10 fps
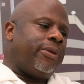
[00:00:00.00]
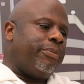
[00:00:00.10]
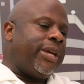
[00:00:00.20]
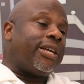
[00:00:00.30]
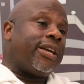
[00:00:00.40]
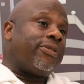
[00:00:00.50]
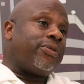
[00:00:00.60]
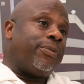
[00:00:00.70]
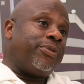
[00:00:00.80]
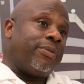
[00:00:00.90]

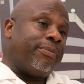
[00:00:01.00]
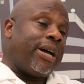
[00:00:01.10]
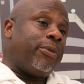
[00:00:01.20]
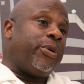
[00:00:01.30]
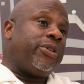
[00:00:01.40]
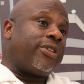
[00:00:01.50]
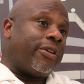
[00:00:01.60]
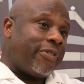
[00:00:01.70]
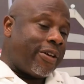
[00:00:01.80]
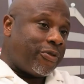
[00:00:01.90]
makers from Zimbabwe,
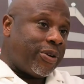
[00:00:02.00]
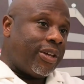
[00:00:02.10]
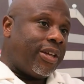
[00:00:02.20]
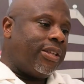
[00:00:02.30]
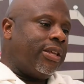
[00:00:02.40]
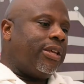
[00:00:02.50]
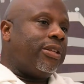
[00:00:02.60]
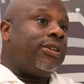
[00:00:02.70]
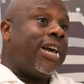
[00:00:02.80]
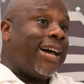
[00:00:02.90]
South Africa,
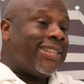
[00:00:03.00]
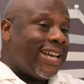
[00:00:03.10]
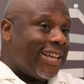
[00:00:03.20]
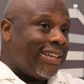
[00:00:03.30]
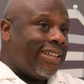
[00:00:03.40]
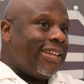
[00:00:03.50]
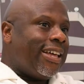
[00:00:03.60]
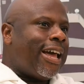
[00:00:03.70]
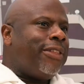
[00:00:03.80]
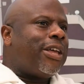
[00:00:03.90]
Ghana,
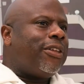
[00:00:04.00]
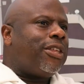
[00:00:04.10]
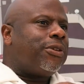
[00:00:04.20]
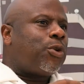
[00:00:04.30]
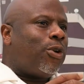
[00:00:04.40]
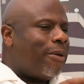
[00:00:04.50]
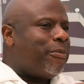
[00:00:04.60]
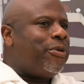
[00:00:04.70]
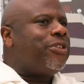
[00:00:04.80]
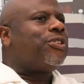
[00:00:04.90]
and I think
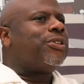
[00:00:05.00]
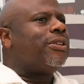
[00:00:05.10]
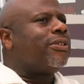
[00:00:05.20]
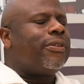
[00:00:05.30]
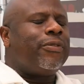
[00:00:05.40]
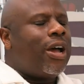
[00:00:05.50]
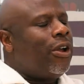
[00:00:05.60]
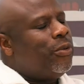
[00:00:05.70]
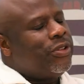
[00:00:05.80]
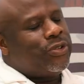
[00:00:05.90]
collaboration
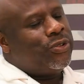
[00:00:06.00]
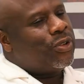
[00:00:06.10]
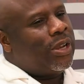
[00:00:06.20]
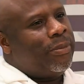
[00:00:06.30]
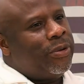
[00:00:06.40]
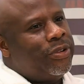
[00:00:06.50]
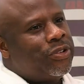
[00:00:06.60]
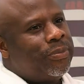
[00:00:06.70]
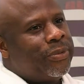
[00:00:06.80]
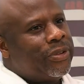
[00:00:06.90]
I always use
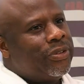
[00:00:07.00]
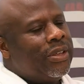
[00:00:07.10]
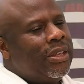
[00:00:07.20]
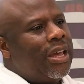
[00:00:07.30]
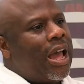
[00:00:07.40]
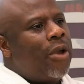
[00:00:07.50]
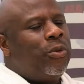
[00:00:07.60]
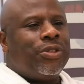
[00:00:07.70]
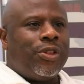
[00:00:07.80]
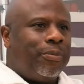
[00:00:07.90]
collaboration because I
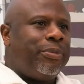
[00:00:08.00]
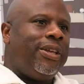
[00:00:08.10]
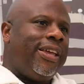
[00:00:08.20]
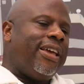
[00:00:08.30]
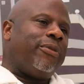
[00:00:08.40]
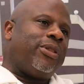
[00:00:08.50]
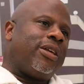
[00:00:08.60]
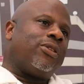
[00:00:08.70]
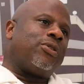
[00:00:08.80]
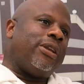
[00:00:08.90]
would not be here
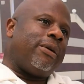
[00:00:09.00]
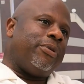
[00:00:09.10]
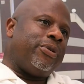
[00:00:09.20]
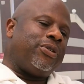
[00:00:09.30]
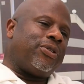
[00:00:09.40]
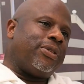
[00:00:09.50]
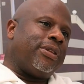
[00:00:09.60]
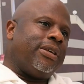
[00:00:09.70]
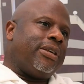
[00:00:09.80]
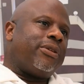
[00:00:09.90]
without collaboration.
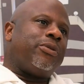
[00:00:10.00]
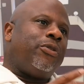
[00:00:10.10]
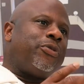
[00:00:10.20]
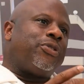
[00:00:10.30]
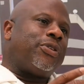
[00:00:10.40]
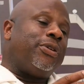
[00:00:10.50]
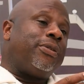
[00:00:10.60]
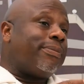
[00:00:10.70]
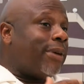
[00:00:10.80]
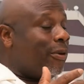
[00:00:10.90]

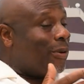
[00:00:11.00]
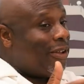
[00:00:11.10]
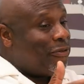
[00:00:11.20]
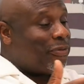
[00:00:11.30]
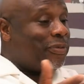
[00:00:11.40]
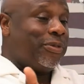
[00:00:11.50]
Obviously, my wife,